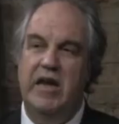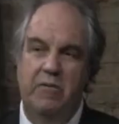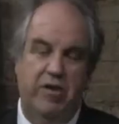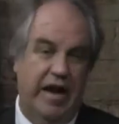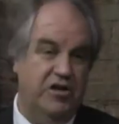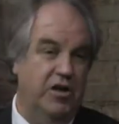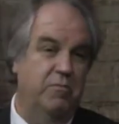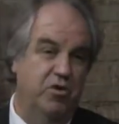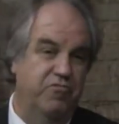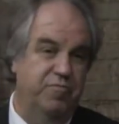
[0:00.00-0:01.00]
It would actually
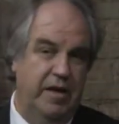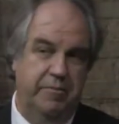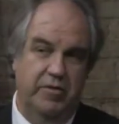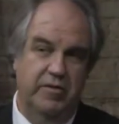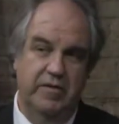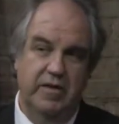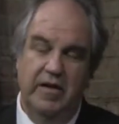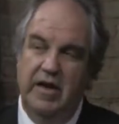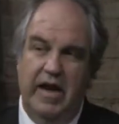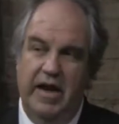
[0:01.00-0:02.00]
move people.
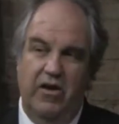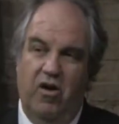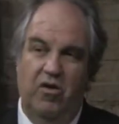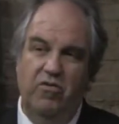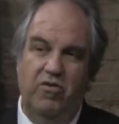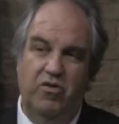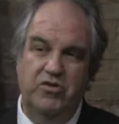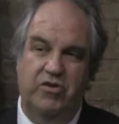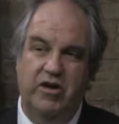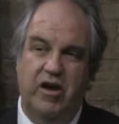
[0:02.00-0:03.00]
And all of
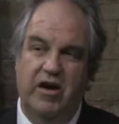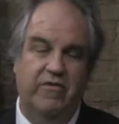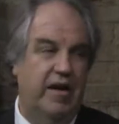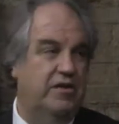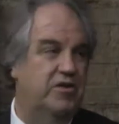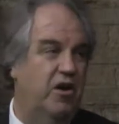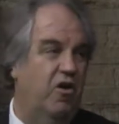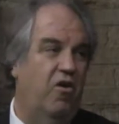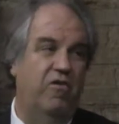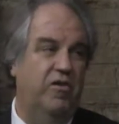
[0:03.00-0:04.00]
those are in contrast to
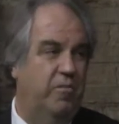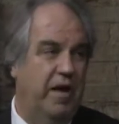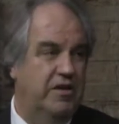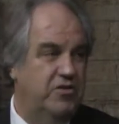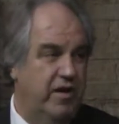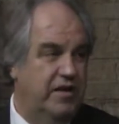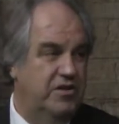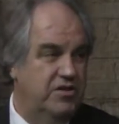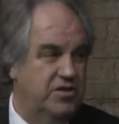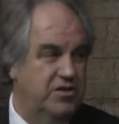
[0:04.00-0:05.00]
all other mass
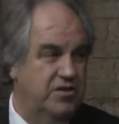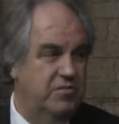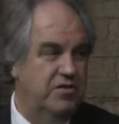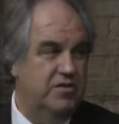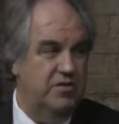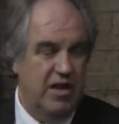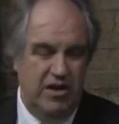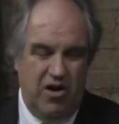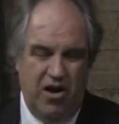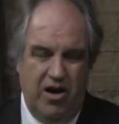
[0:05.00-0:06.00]
transit systems. They
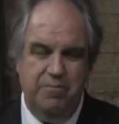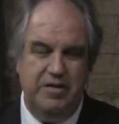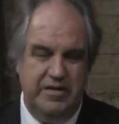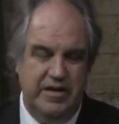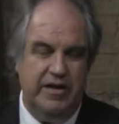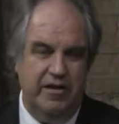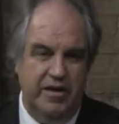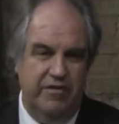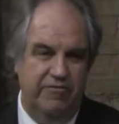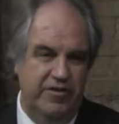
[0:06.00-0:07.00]
aren't
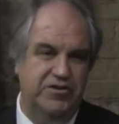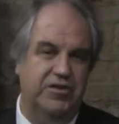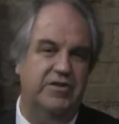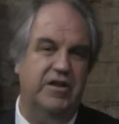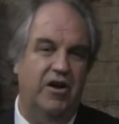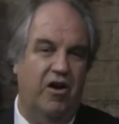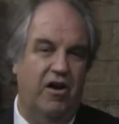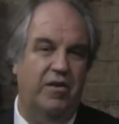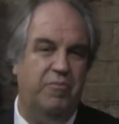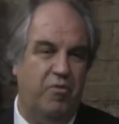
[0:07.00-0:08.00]
particularly efficient, they
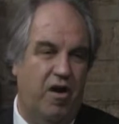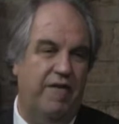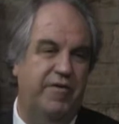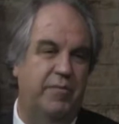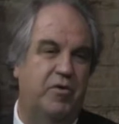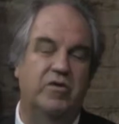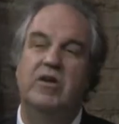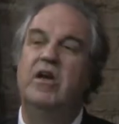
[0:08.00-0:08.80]
aren't profitable.